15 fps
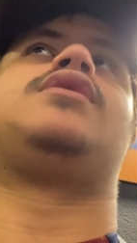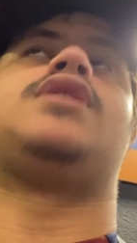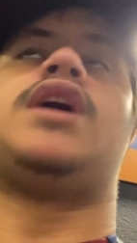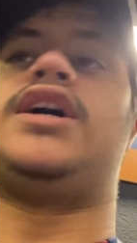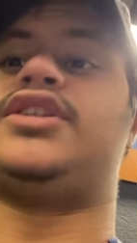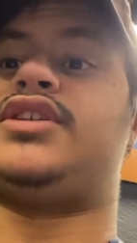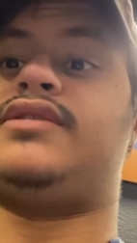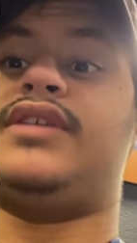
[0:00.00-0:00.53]

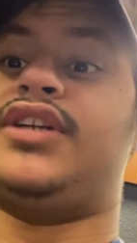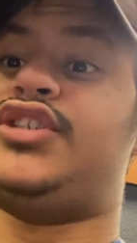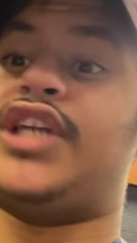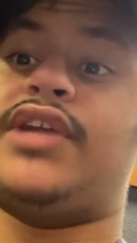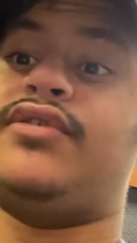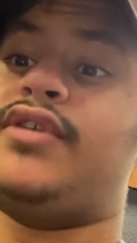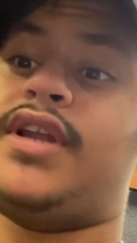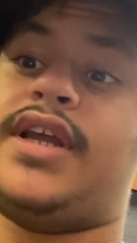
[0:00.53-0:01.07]
I
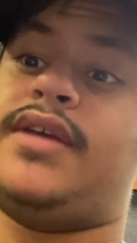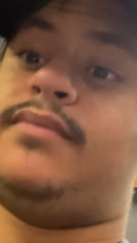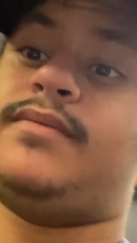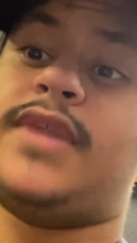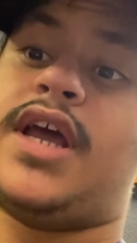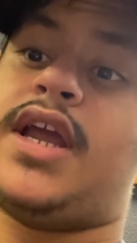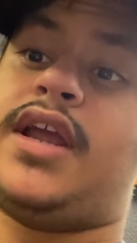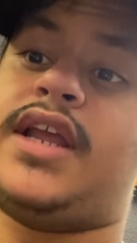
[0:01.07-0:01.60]
generally,
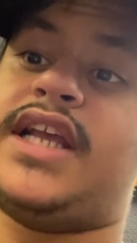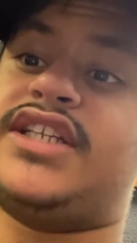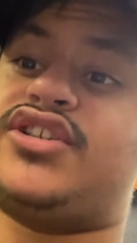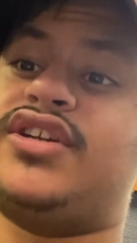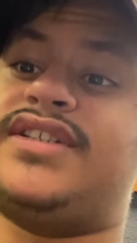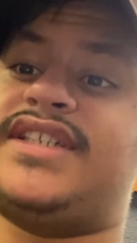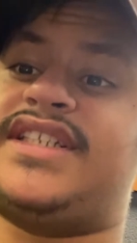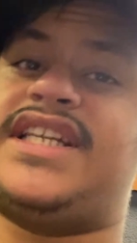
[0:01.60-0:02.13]
like, it's
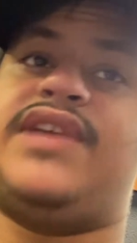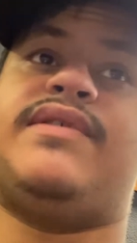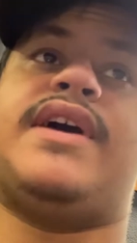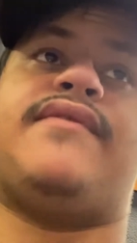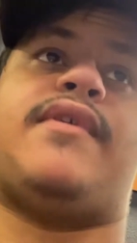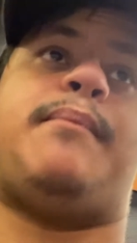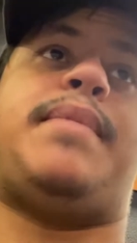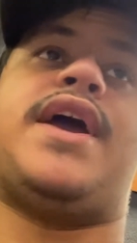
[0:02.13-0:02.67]
good to see we
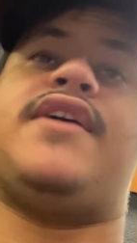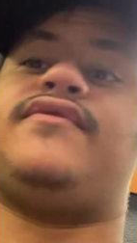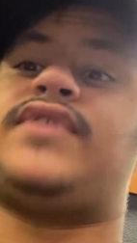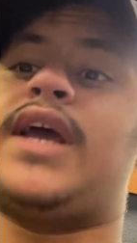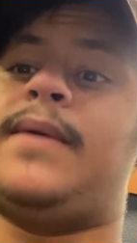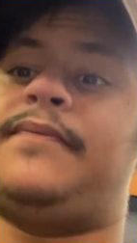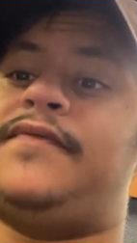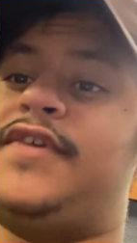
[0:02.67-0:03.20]
have a bit of
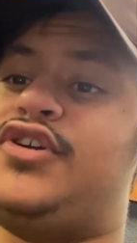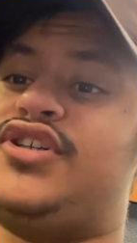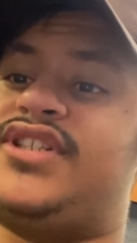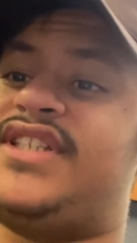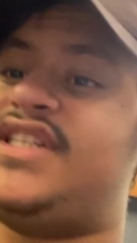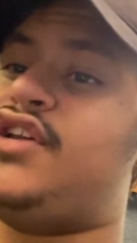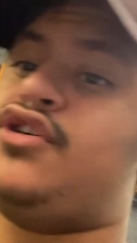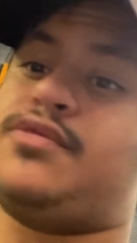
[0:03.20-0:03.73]
depth. It's good to
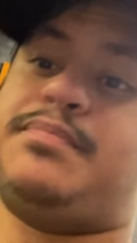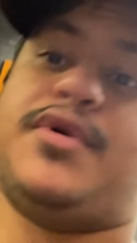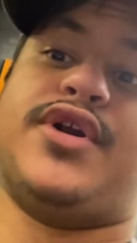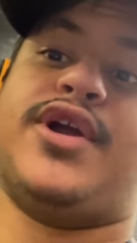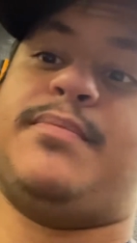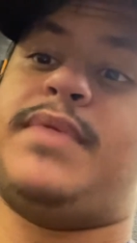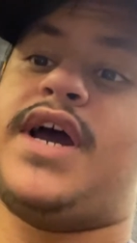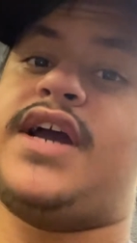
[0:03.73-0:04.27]
see
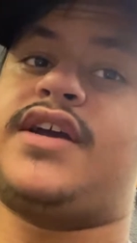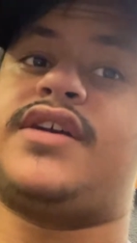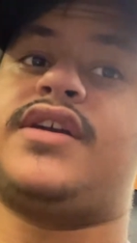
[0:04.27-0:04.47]
Bonner back